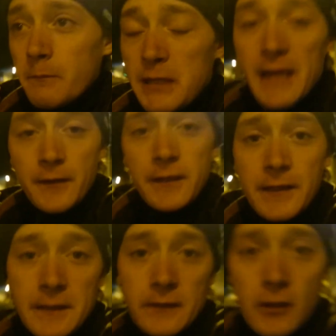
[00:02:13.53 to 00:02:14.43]
on
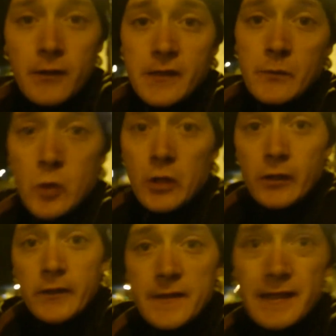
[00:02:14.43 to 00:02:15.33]
hitting Awesome
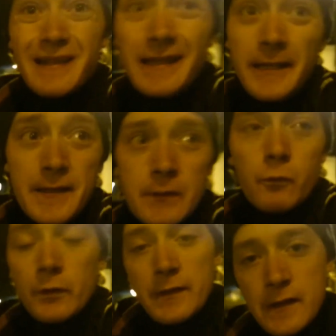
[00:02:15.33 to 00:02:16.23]
Walls at least
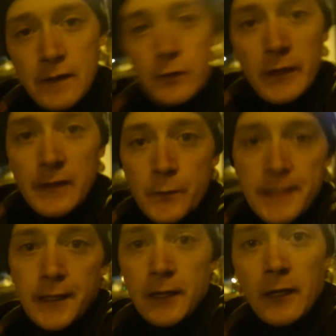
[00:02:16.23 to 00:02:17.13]
once to twice a
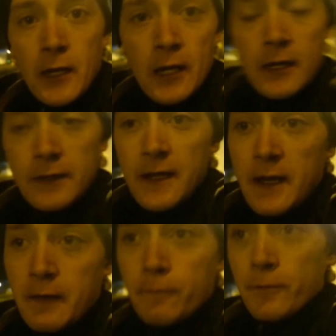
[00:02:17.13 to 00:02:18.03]
week
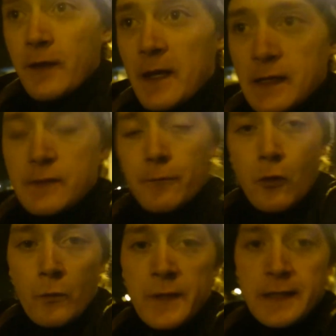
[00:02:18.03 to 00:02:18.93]
now for the next
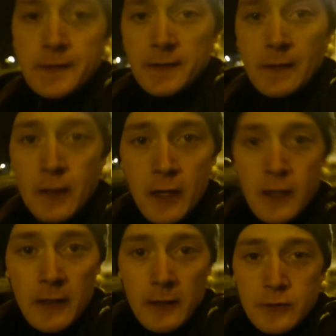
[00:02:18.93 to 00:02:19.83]
4 weeks,
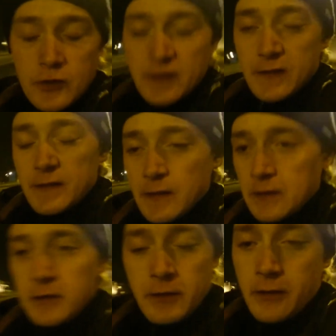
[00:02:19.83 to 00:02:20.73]
just
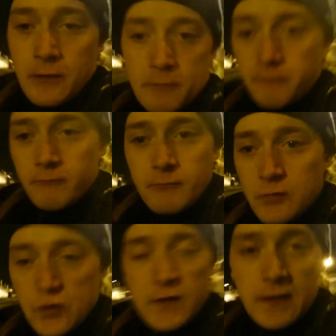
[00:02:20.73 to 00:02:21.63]
to
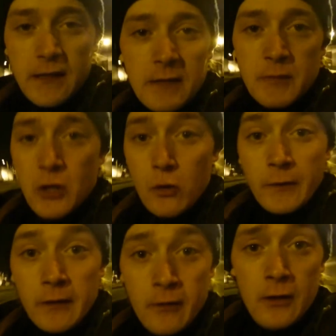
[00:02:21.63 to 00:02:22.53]
keep me
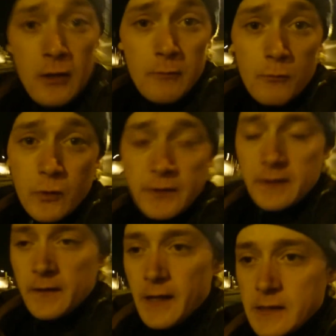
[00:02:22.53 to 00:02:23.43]
going more than
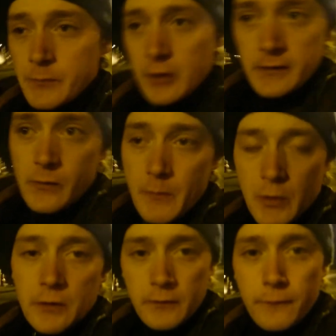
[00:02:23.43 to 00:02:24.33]
anything else. But also I
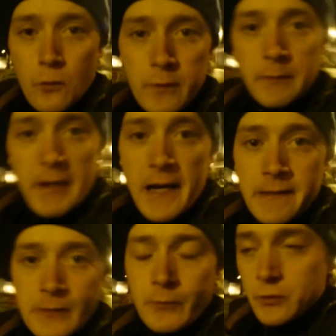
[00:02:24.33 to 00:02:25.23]
bought a 4 week
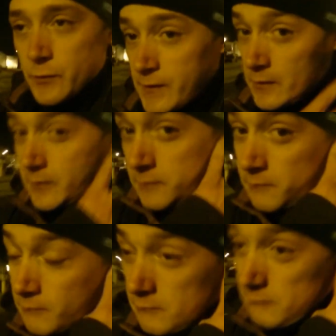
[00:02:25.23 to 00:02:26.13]
pass
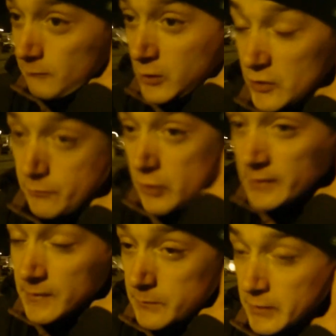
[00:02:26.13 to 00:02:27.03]
which the
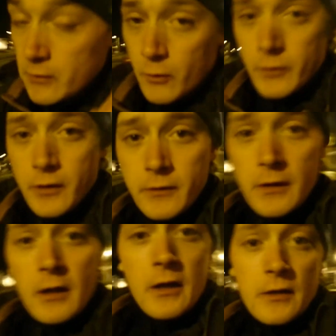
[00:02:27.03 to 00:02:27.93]
price has been lowered on,
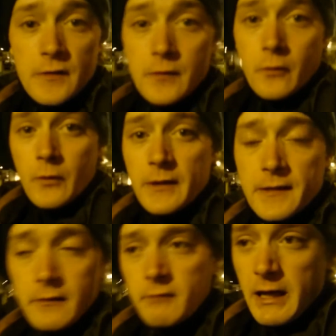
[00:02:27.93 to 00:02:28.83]
so I
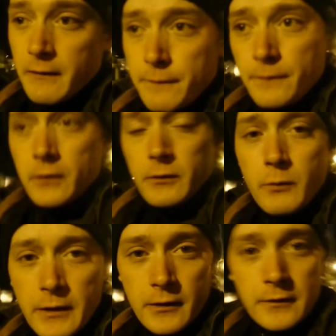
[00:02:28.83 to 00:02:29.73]
said, yeah, fuck it,
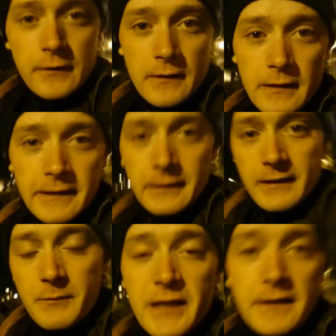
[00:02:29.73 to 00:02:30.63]
why not, it'll
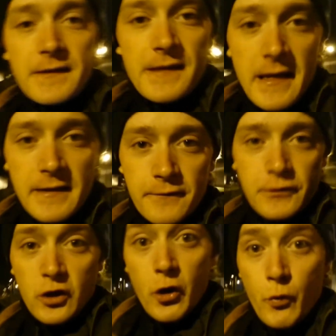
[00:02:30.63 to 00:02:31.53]
give me an incentive
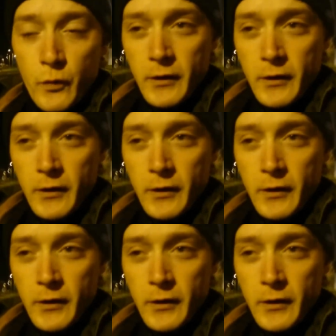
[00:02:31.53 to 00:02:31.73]
to go.